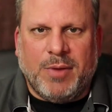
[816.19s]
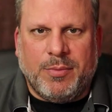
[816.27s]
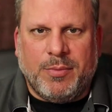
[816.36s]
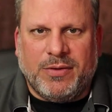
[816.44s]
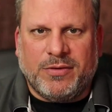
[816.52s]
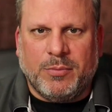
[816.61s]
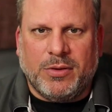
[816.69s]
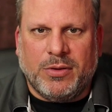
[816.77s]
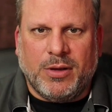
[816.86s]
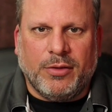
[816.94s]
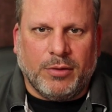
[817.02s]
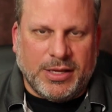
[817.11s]
maybe some of
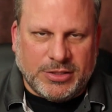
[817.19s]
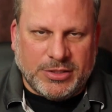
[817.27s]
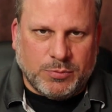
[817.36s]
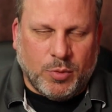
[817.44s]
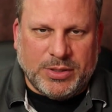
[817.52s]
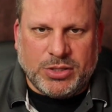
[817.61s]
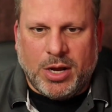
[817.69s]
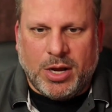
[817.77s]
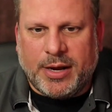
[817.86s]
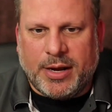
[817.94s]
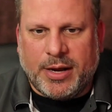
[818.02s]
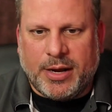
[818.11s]
the other lenses we'll be
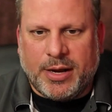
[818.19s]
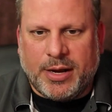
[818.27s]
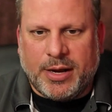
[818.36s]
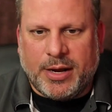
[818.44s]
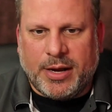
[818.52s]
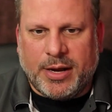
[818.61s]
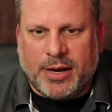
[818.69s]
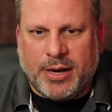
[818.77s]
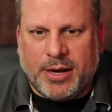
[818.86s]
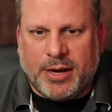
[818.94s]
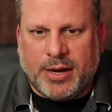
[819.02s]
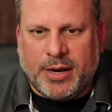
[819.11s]
talking about. But
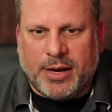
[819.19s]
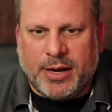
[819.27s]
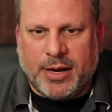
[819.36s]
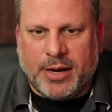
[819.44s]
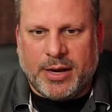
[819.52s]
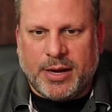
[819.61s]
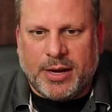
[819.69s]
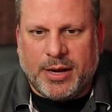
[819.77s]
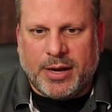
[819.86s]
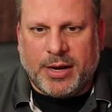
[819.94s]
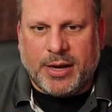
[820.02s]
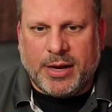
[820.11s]

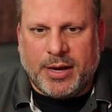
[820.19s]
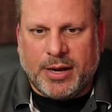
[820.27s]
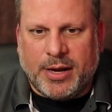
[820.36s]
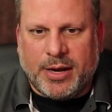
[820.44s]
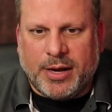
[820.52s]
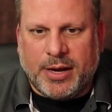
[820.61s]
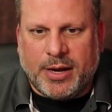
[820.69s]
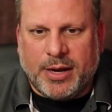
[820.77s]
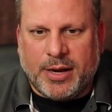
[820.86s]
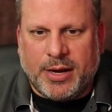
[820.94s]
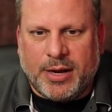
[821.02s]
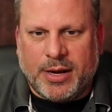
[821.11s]
and I don't want to just sit
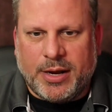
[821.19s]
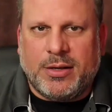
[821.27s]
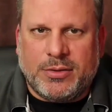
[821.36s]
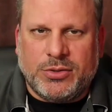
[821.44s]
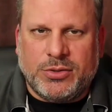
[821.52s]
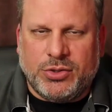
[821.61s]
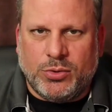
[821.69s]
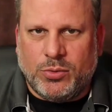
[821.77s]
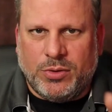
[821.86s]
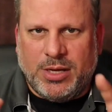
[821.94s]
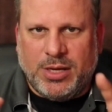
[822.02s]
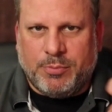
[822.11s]
here and talk
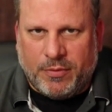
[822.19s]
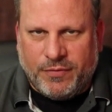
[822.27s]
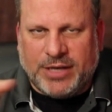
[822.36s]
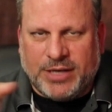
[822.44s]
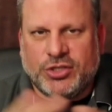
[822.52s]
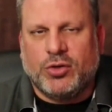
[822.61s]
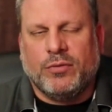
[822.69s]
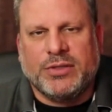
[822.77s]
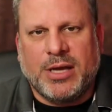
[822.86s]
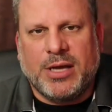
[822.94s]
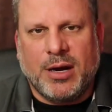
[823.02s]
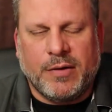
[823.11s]
to the professional
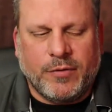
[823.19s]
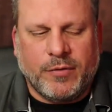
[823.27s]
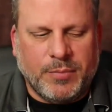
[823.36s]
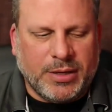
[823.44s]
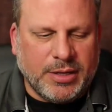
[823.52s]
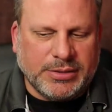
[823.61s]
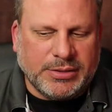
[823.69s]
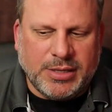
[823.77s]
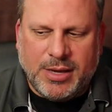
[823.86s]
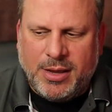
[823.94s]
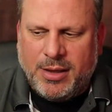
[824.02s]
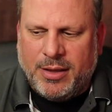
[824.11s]
photographer, because
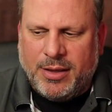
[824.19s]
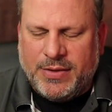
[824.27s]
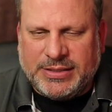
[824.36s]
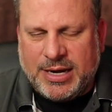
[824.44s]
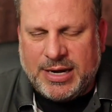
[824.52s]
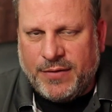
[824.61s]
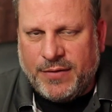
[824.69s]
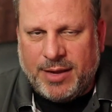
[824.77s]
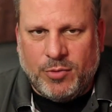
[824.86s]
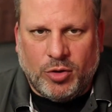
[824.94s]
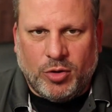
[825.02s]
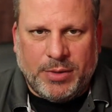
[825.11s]
this
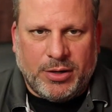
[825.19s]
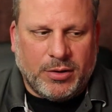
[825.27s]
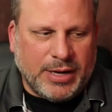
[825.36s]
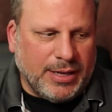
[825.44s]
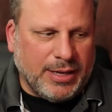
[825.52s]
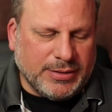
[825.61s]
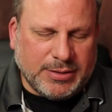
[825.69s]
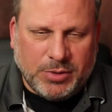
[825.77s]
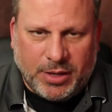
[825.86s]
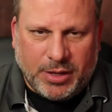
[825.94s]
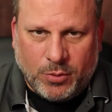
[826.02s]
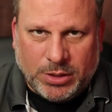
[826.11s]
85 millimeter and some
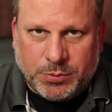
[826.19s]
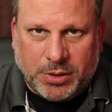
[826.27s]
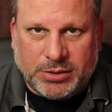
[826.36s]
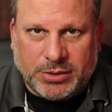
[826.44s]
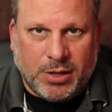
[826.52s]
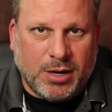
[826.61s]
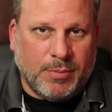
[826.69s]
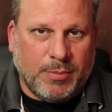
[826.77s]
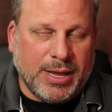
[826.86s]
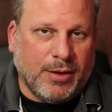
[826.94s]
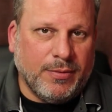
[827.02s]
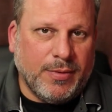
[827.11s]
of the other ones we're going to talk
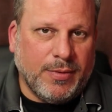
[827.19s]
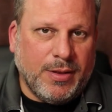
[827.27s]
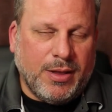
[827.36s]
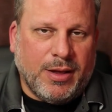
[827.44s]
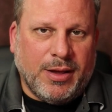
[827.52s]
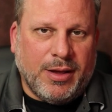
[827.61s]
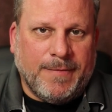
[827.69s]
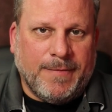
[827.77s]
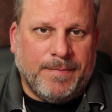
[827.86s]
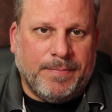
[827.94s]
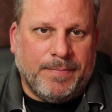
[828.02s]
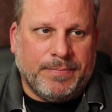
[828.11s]
about
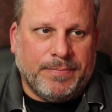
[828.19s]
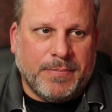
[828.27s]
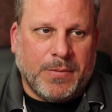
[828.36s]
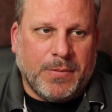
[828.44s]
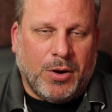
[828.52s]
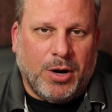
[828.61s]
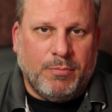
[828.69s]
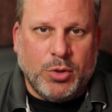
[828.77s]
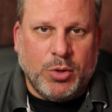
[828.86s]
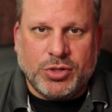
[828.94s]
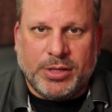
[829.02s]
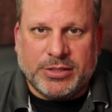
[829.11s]
aren't
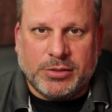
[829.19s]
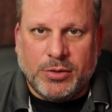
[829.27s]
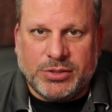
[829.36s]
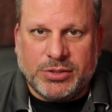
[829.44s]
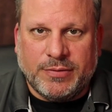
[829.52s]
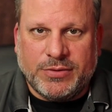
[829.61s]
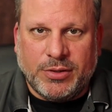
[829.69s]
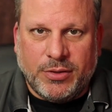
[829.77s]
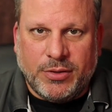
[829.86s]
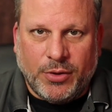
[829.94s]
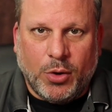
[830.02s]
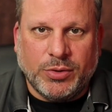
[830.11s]
mutually exclusive to
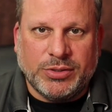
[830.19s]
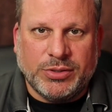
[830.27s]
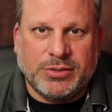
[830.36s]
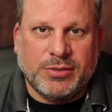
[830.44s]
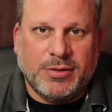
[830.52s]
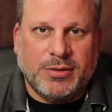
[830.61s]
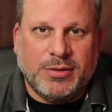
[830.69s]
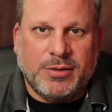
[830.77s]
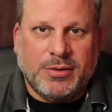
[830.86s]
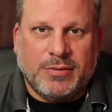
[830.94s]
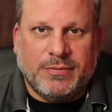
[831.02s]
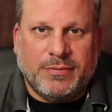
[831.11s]
those
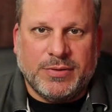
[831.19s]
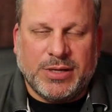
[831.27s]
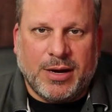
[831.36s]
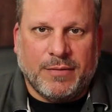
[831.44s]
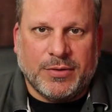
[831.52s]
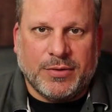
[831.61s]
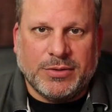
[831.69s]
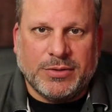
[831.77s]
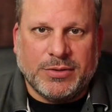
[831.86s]
photographers.